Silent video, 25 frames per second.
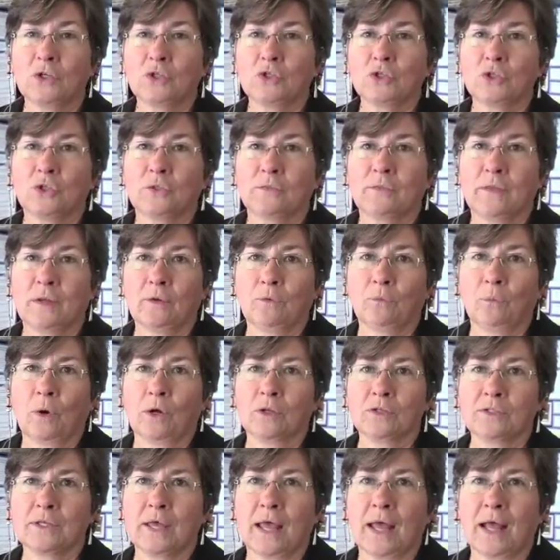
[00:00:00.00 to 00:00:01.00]
should they
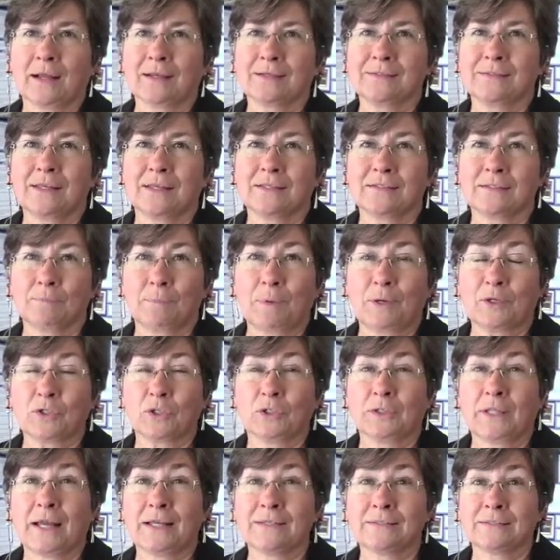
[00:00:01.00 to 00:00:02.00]
want to access
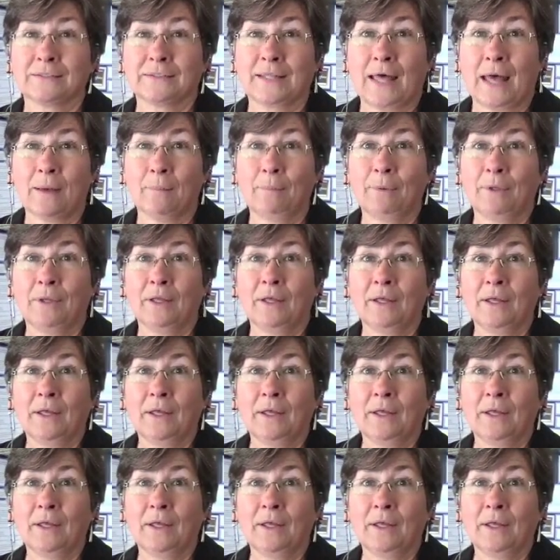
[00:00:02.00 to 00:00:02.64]
specialized lab